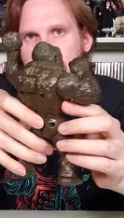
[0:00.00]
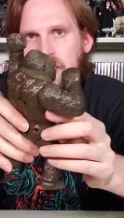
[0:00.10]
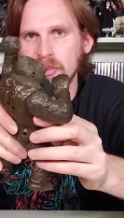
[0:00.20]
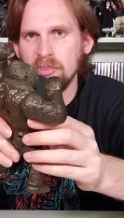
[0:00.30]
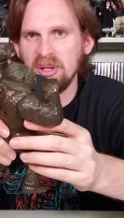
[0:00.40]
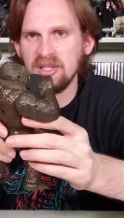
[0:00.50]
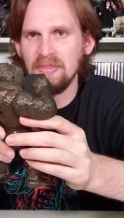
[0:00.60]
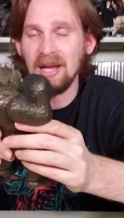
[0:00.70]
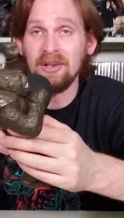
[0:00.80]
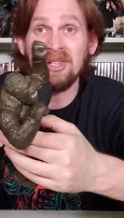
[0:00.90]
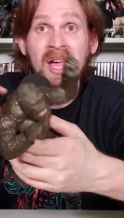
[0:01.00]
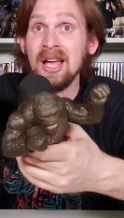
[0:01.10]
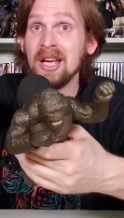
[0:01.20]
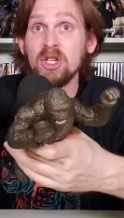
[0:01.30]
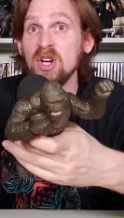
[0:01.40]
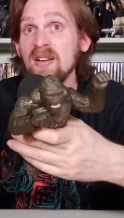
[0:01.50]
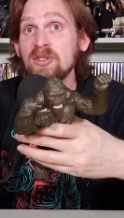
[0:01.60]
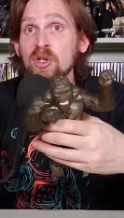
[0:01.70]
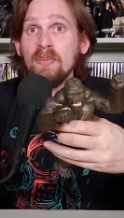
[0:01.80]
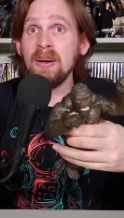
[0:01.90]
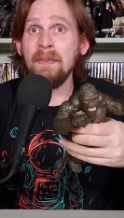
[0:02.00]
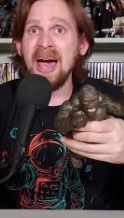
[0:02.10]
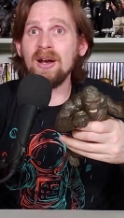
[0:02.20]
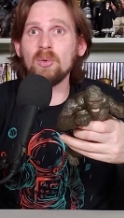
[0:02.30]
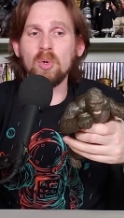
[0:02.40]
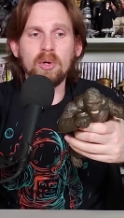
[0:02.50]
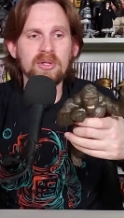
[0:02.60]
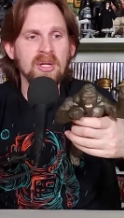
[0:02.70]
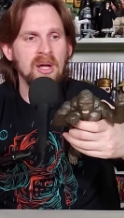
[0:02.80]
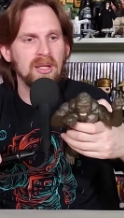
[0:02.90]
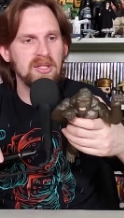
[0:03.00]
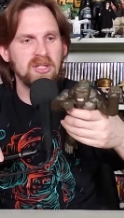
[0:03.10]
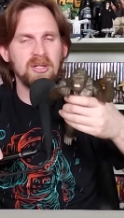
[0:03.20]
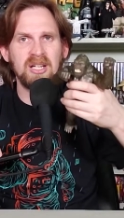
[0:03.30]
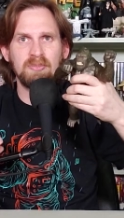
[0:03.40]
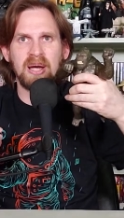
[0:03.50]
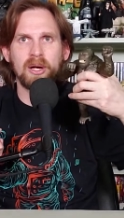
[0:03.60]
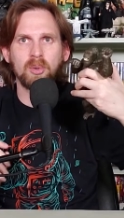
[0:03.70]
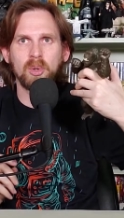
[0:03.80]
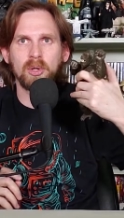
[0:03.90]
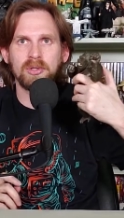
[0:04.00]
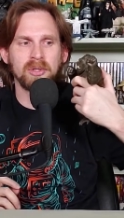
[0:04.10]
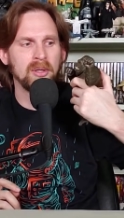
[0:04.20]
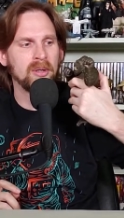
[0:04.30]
need to replace the batteries because you're having so many battle roars. Let's hear his battle roars.